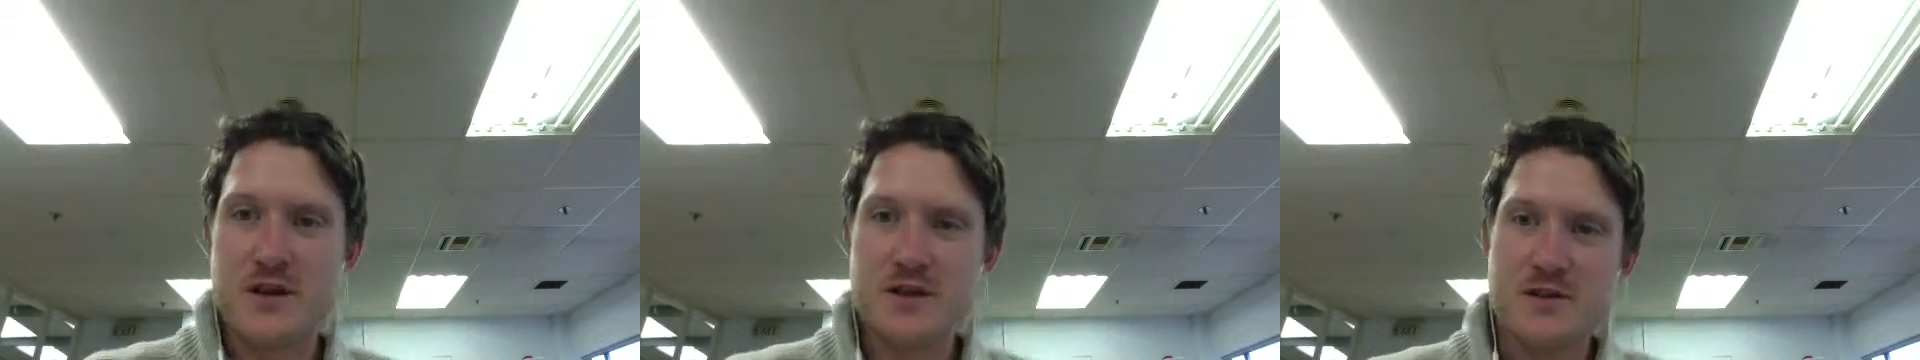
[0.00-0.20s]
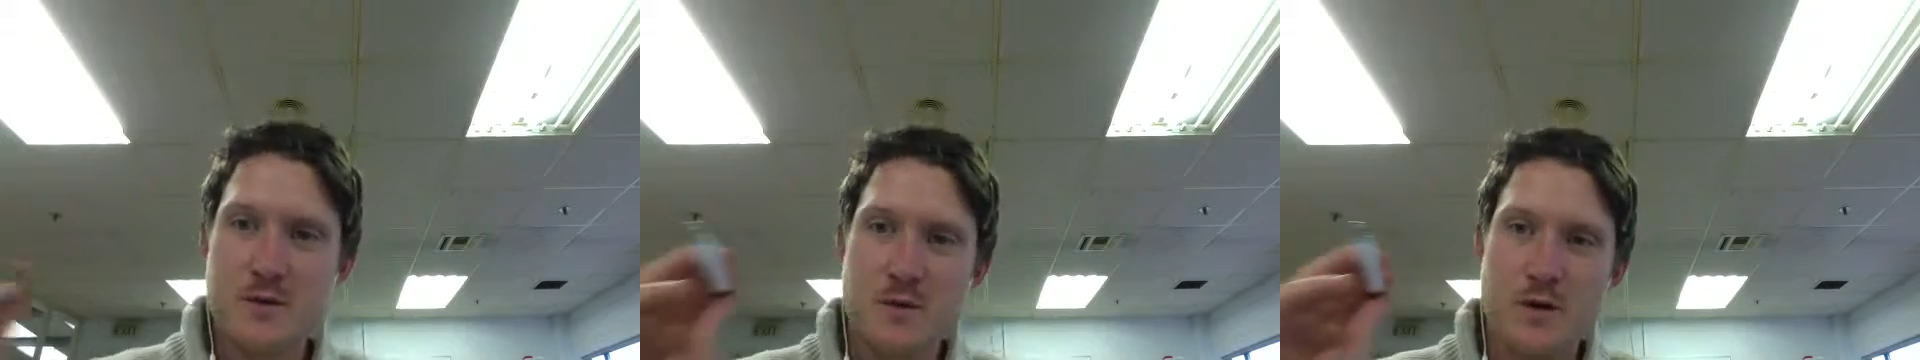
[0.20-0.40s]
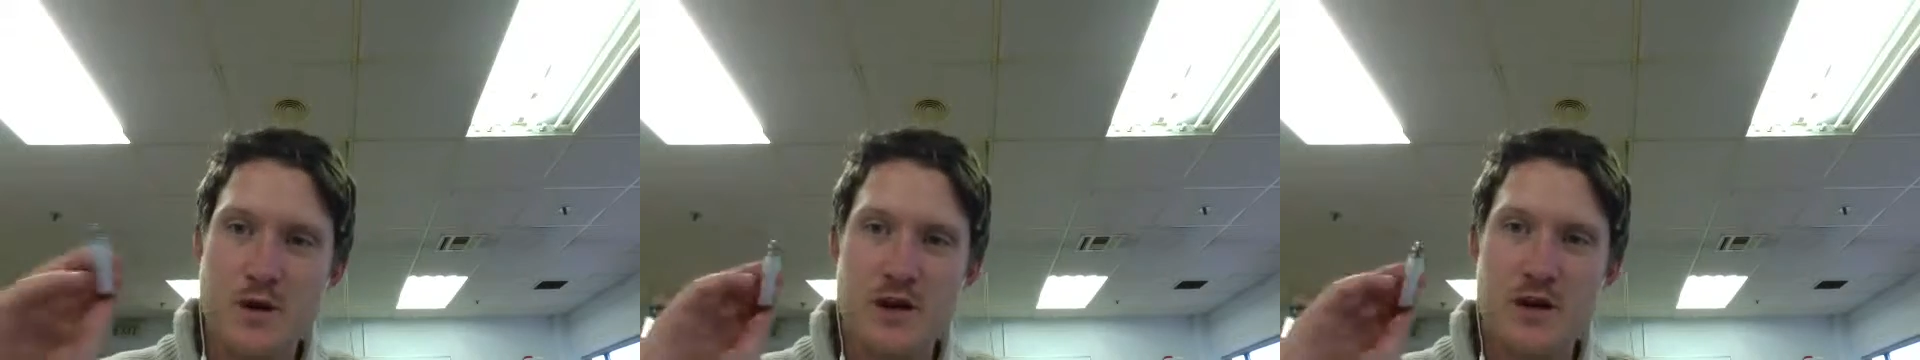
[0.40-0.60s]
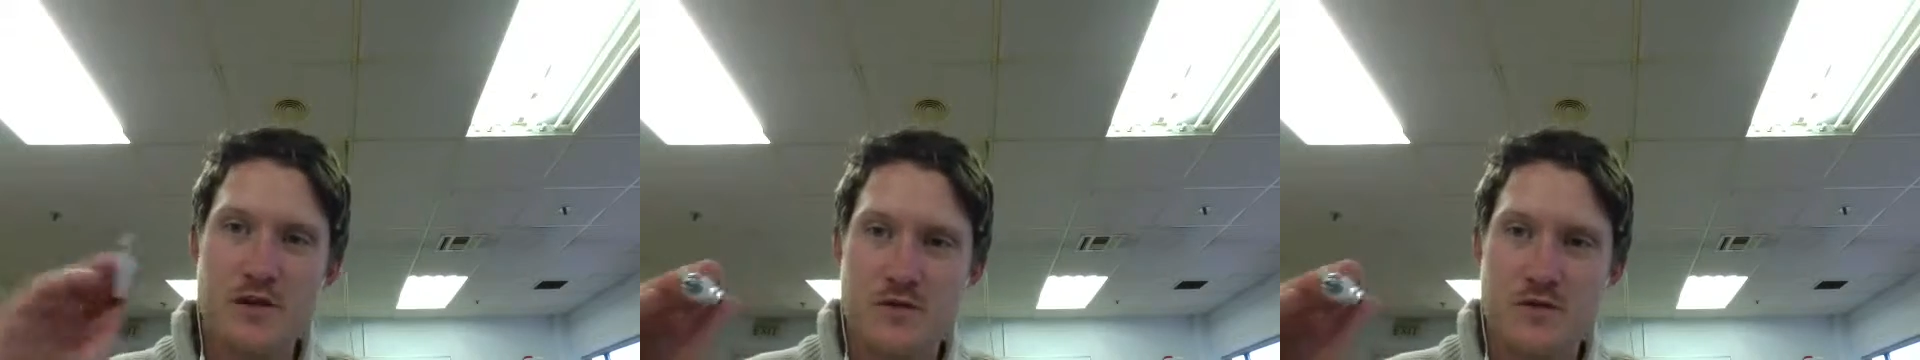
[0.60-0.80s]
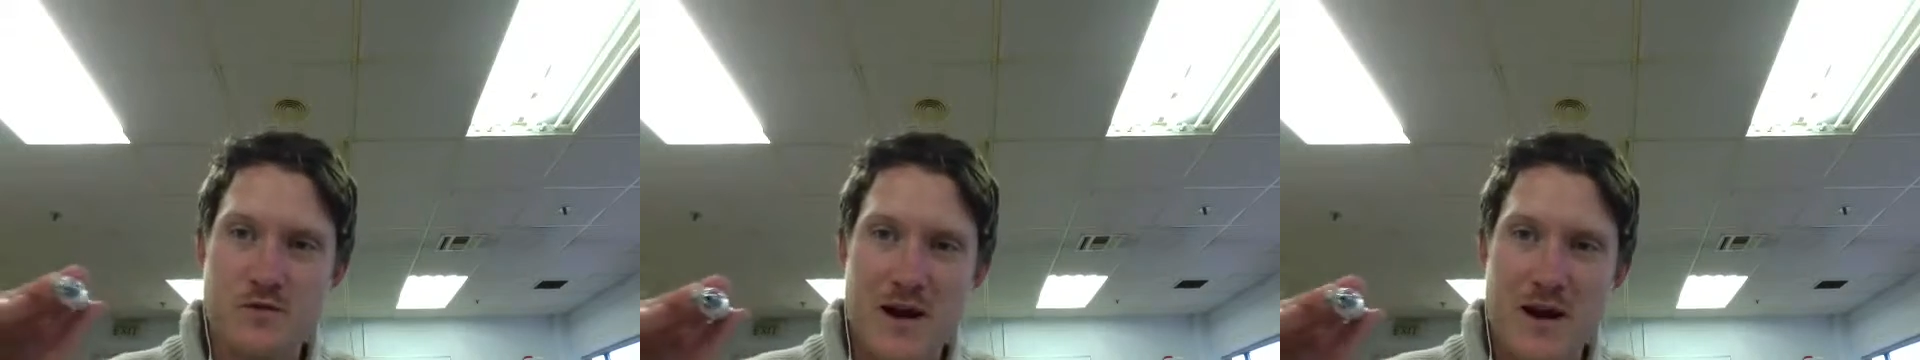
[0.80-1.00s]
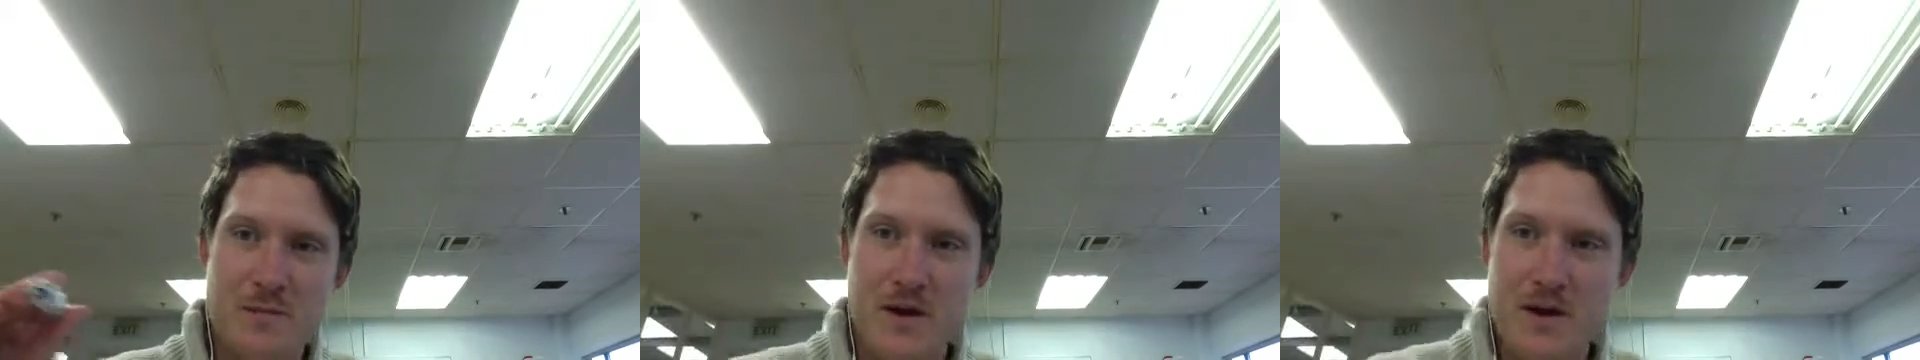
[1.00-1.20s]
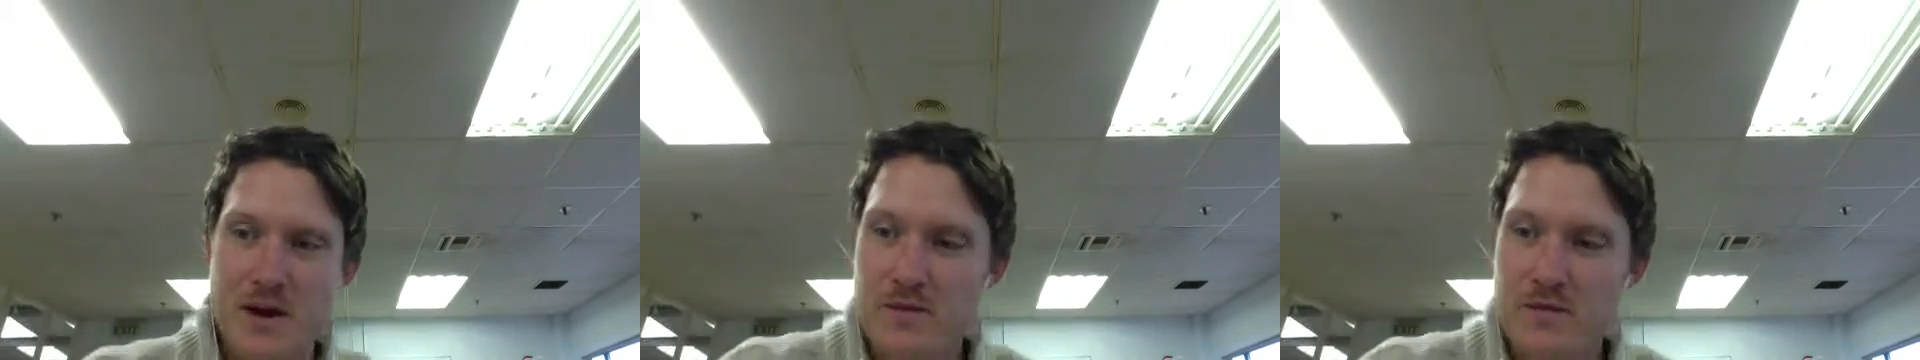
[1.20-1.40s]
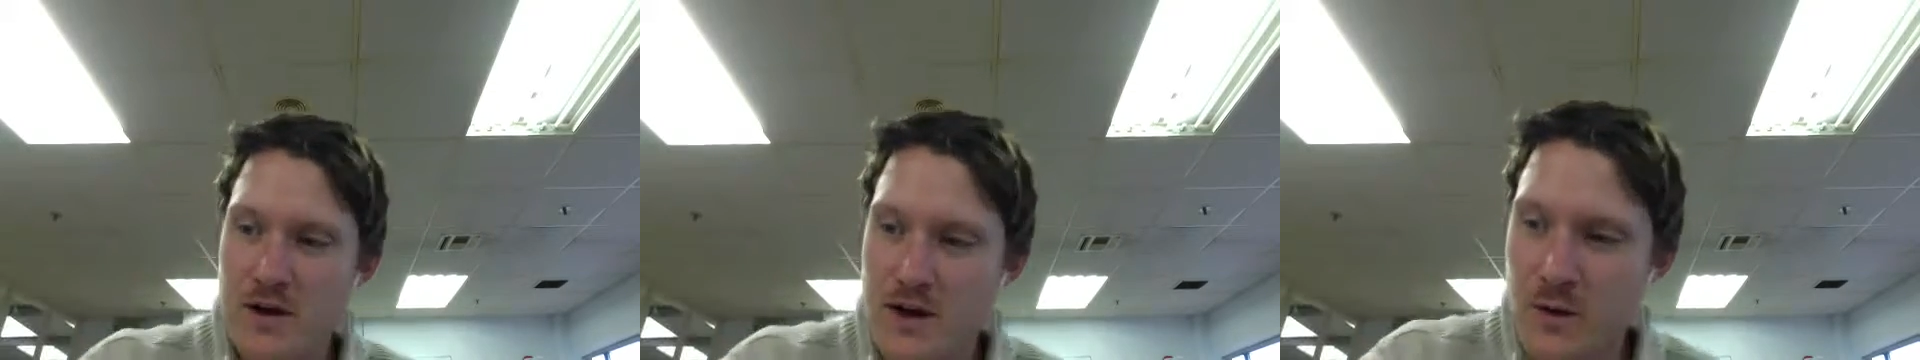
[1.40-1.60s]
So we're going to just wrap it
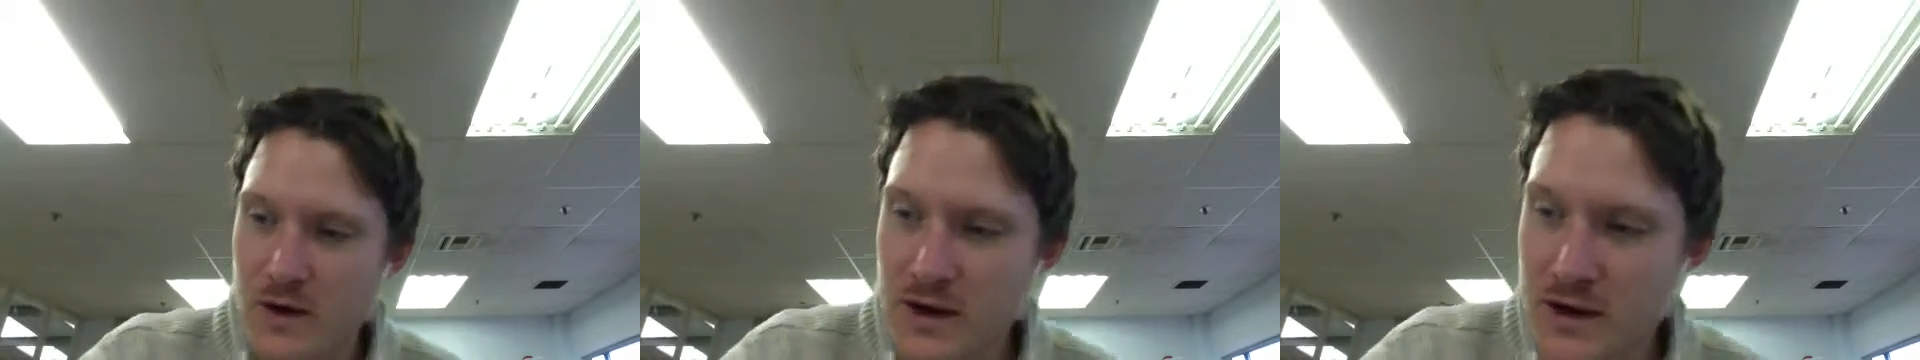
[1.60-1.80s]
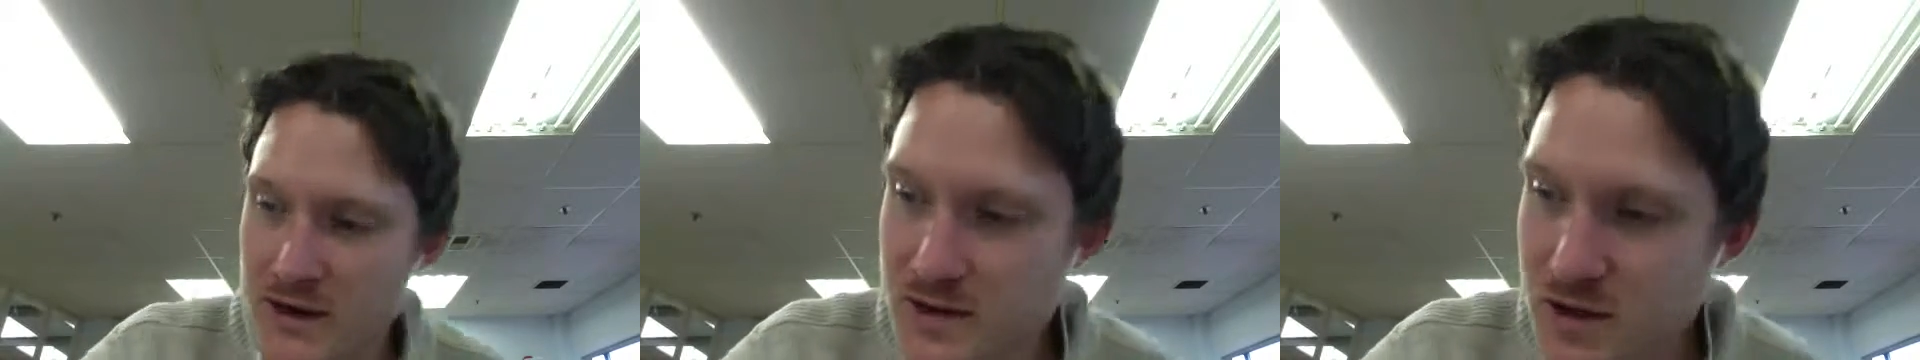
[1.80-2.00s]
up really quickly.